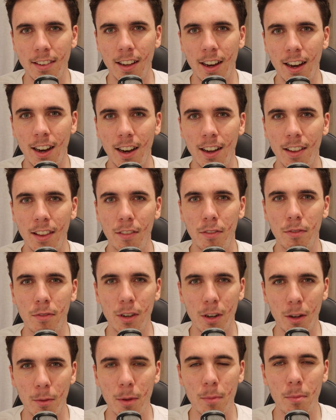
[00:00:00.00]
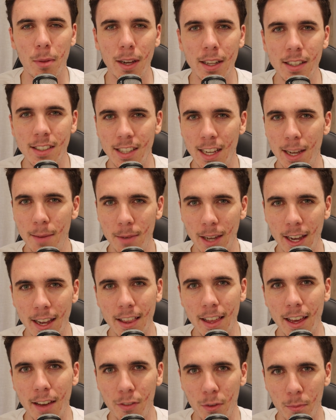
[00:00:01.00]
They've been playing Sam Day
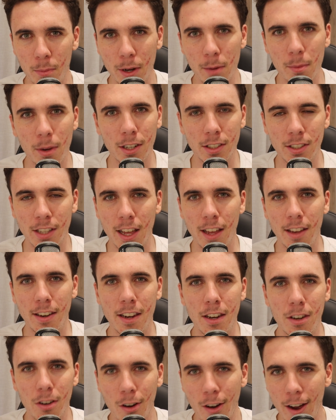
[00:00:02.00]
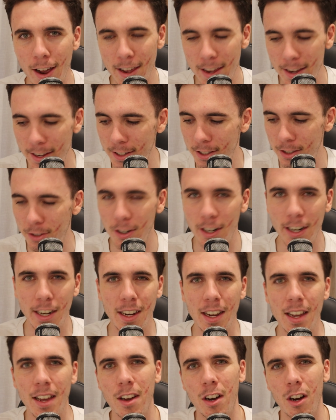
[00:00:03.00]
there for pretty much their entire history.